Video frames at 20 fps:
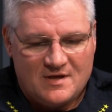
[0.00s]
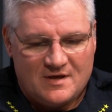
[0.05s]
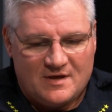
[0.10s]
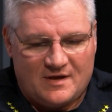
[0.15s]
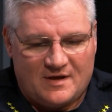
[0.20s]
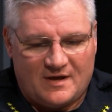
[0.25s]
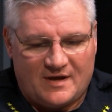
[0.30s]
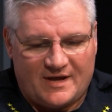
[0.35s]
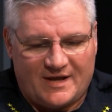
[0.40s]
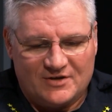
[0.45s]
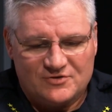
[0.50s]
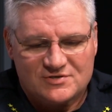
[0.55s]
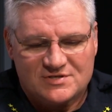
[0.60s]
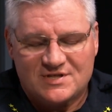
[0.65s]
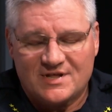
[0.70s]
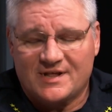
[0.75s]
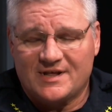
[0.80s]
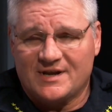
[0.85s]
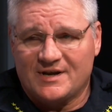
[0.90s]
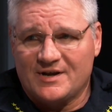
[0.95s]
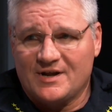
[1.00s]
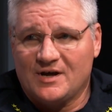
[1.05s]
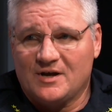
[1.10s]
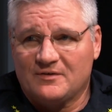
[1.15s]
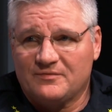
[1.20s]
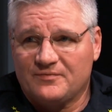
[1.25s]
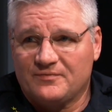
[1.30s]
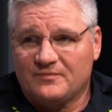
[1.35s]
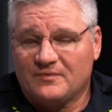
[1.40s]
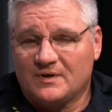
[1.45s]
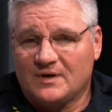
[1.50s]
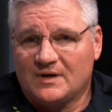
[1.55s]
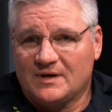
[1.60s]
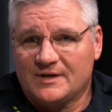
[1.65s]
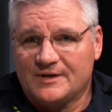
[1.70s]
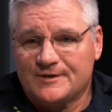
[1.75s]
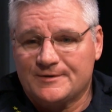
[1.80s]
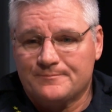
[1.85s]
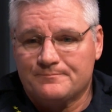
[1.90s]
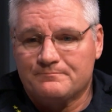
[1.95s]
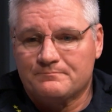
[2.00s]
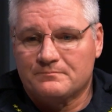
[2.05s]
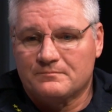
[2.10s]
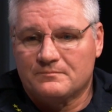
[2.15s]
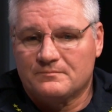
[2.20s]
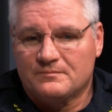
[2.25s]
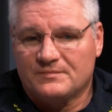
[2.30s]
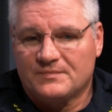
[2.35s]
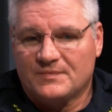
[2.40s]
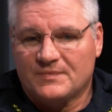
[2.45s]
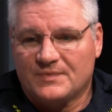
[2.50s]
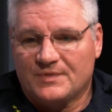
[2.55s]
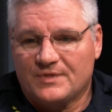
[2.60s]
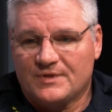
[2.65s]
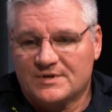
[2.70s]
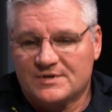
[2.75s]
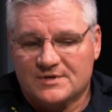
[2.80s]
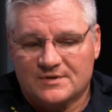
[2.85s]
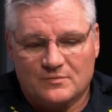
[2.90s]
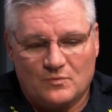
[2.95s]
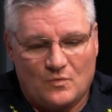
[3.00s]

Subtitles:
Interestingly enough, the